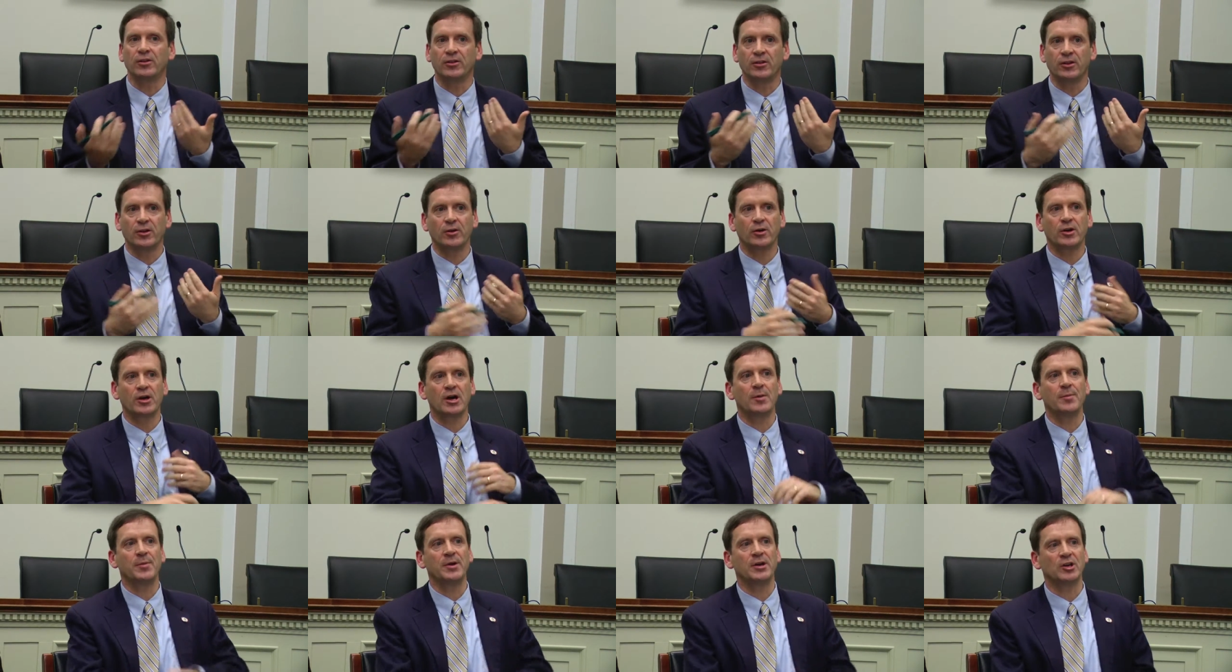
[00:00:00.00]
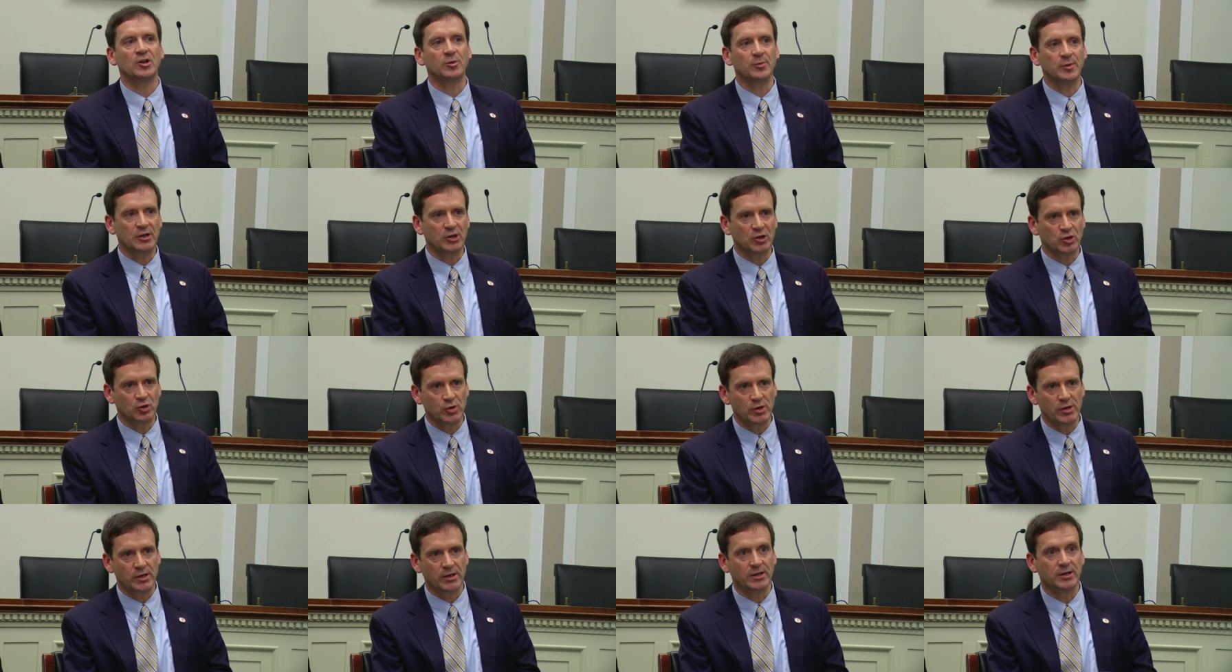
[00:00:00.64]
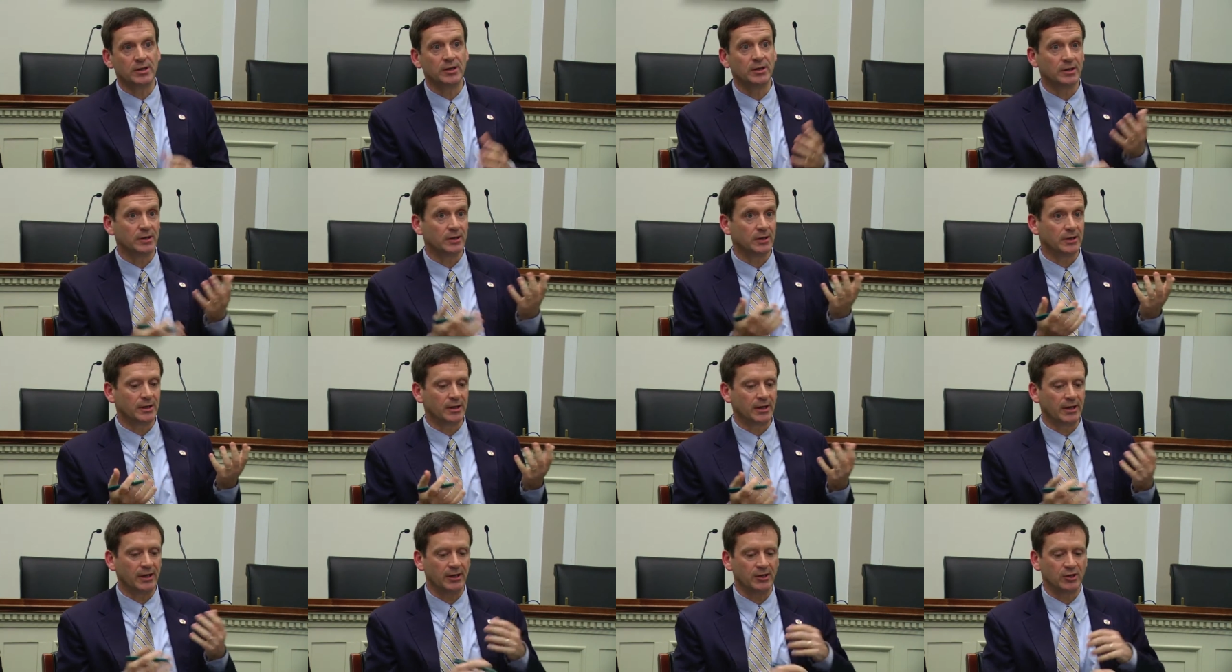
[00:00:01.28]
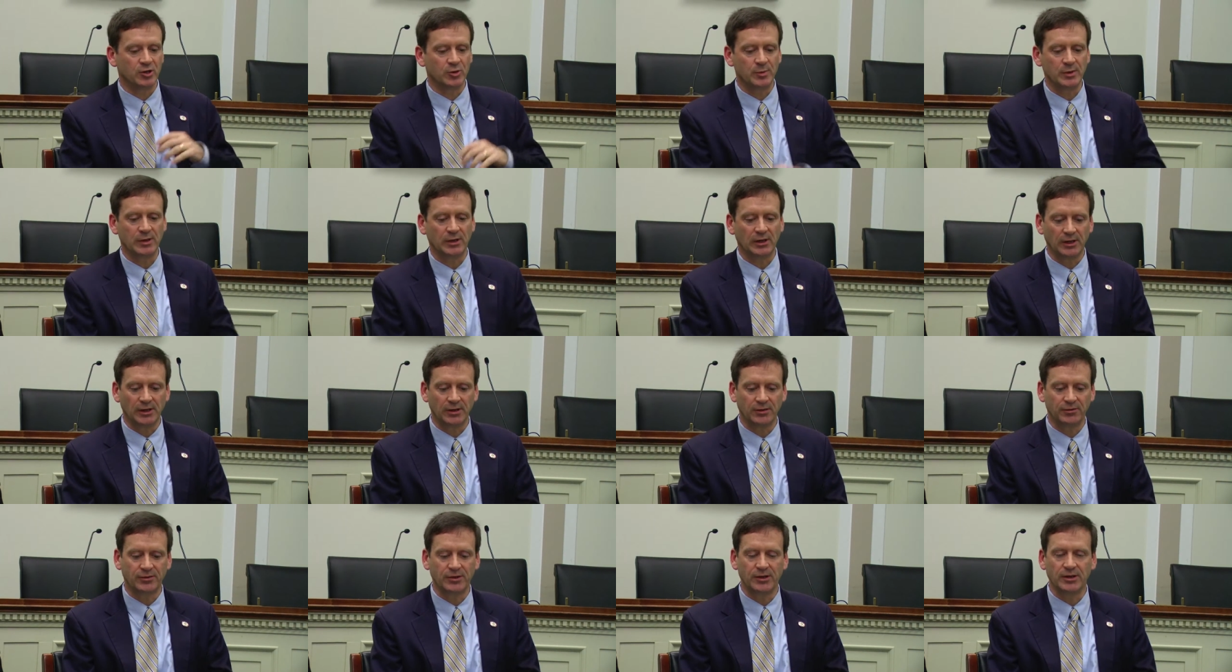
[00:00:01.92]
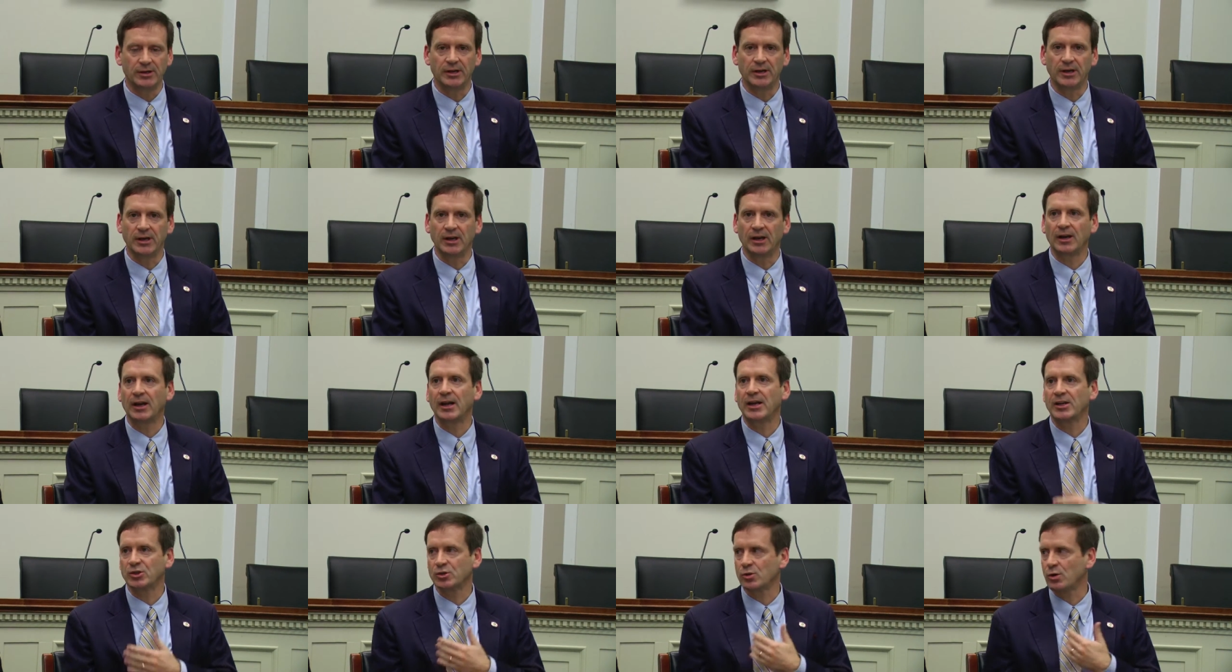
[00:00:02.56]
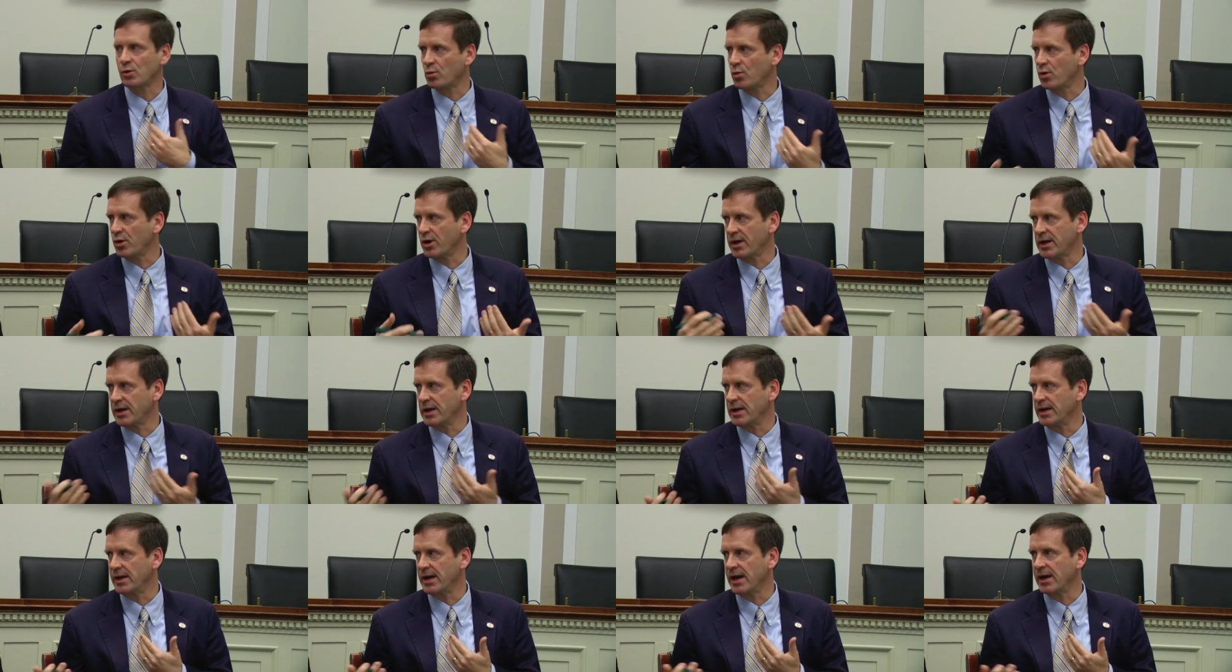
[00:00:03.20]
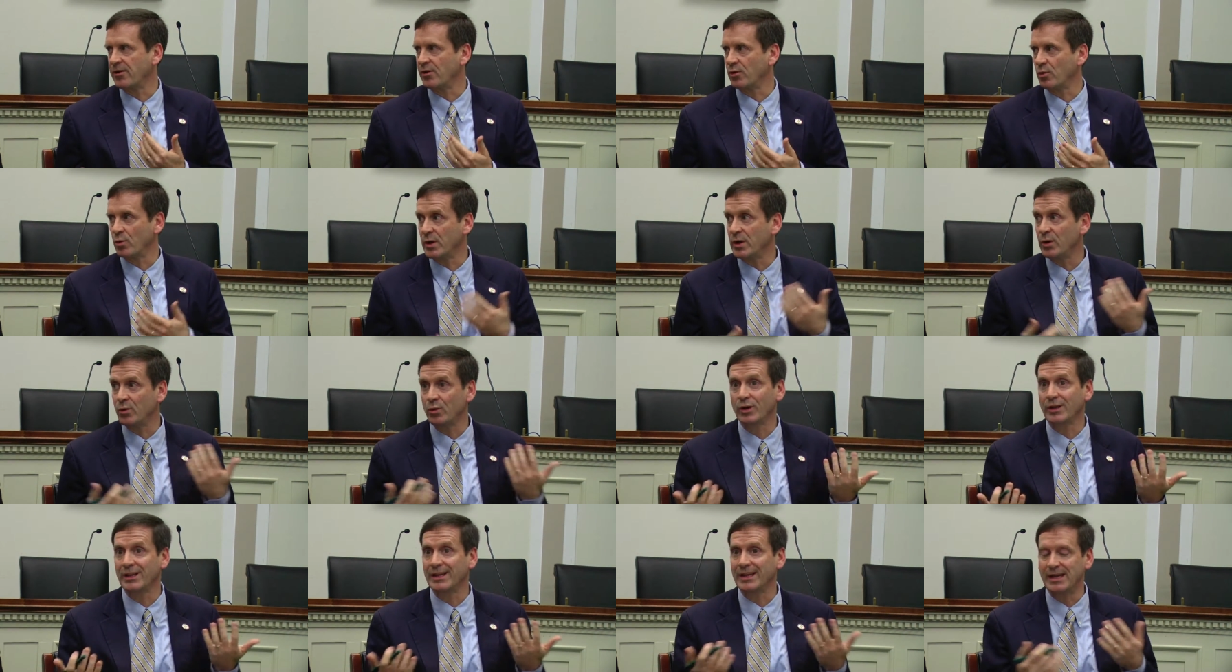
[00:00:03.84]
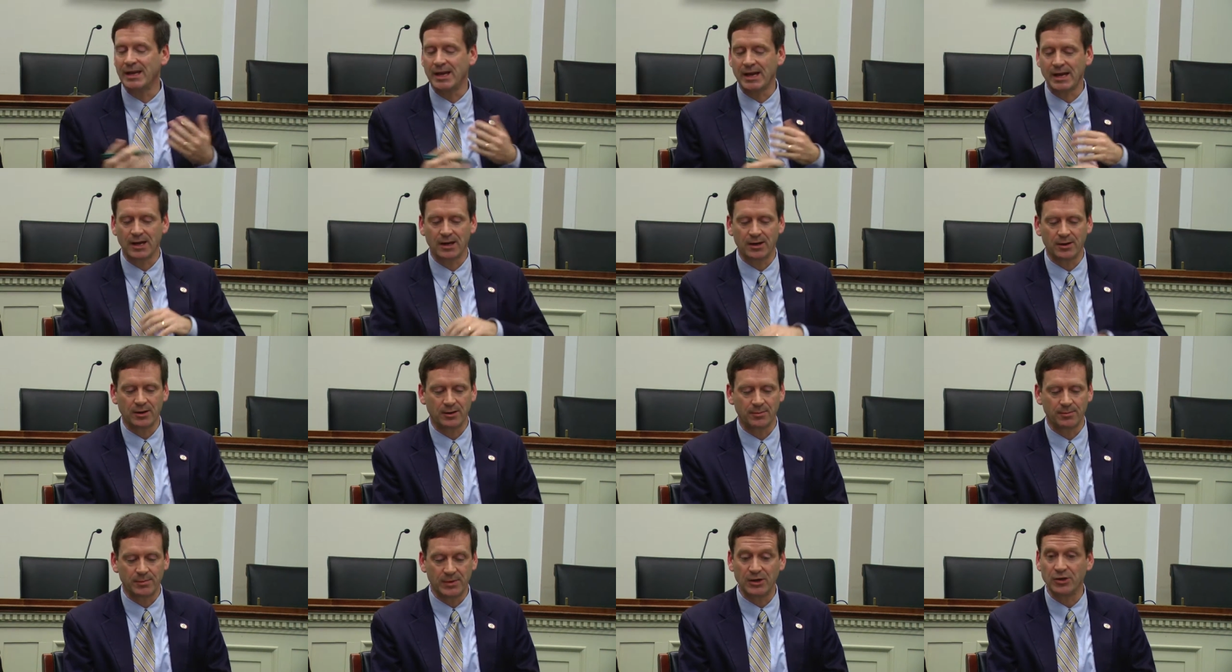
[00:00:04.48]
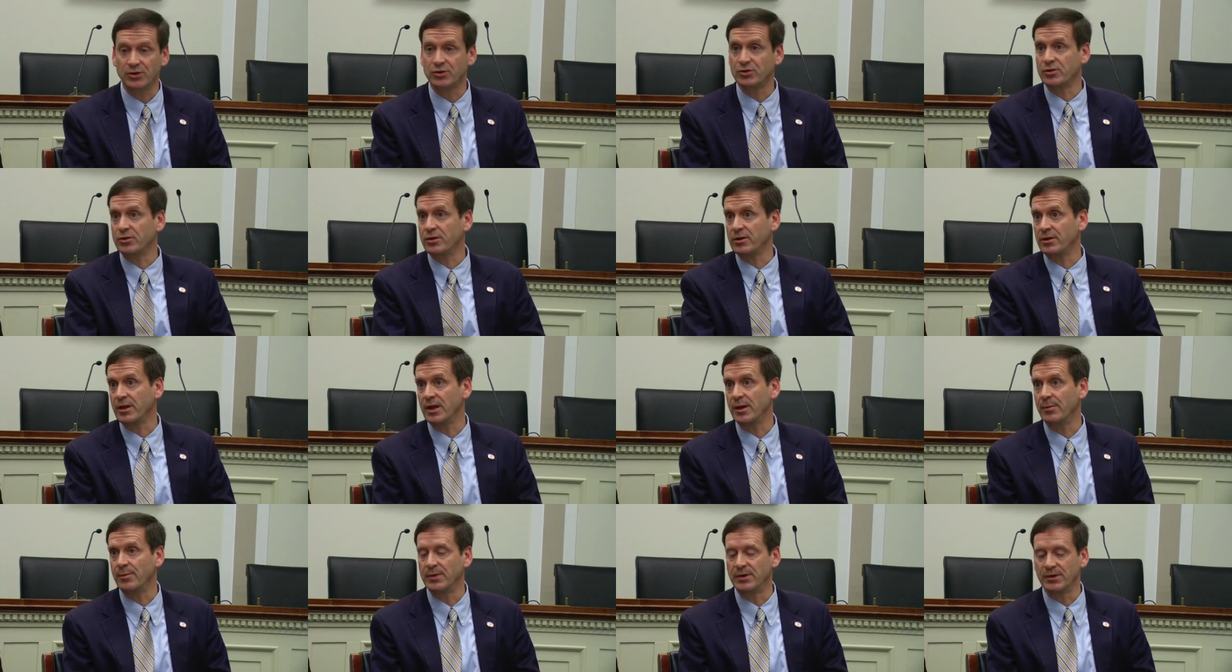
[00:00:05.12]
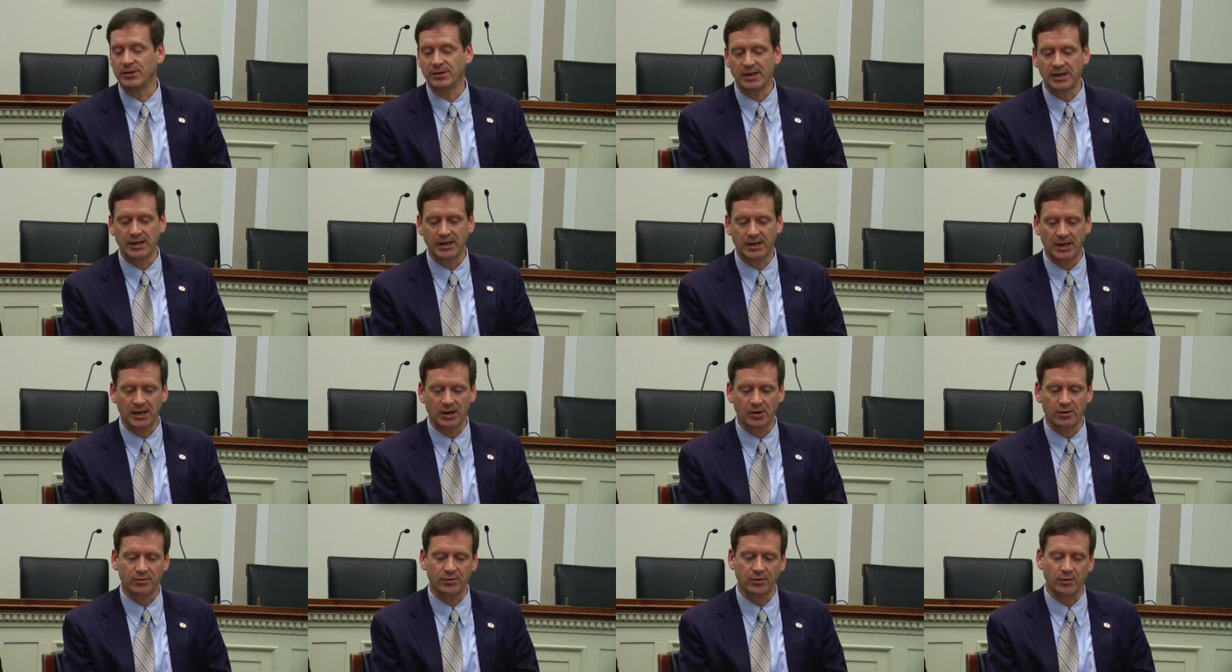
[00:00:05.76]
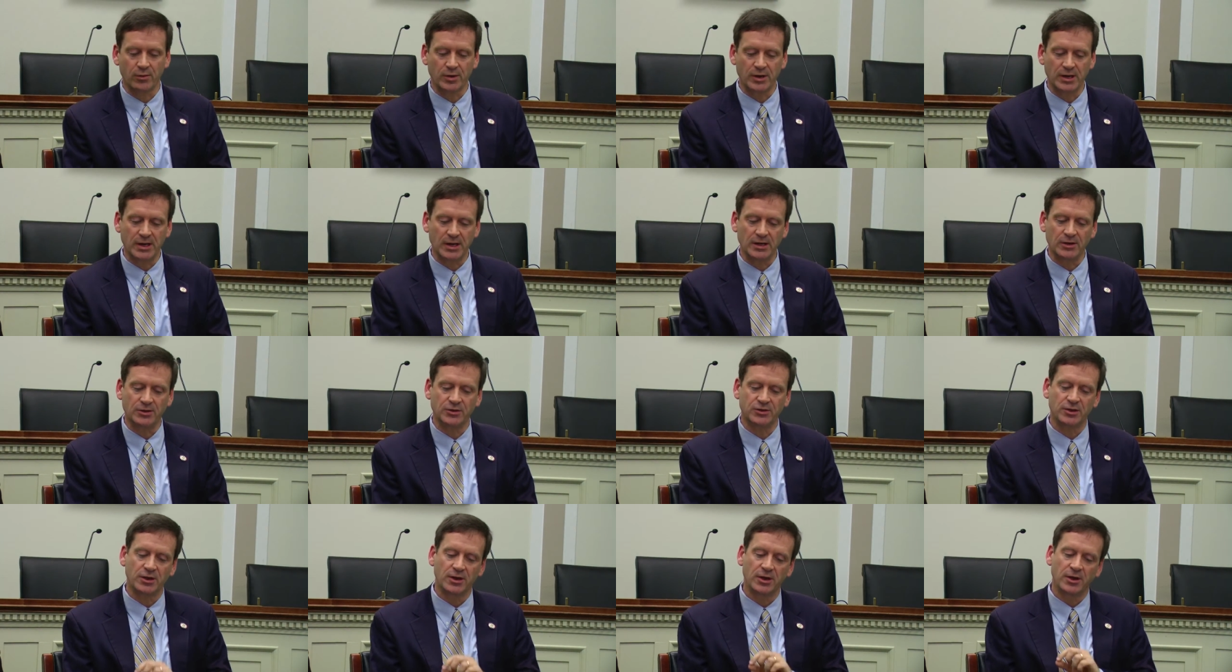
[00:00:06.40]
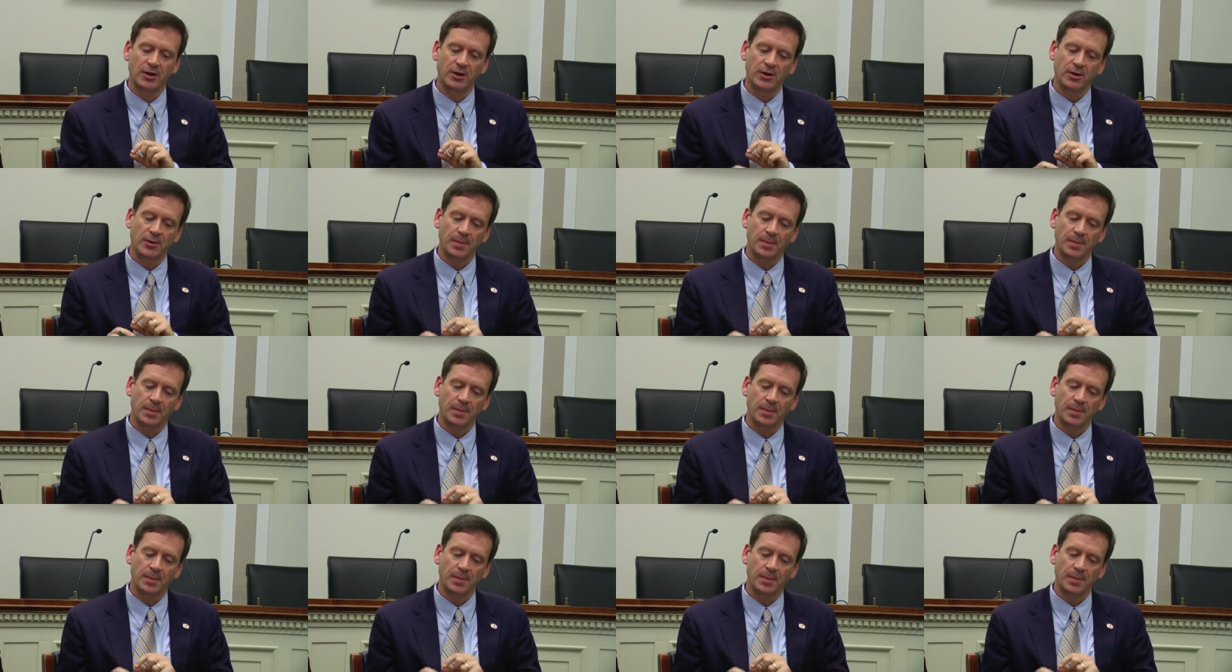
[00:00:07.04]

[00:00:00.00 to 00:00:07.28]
They're coming to be treated and to be lifted. And unless we're working together, we really can't minister to them and take care of their needs.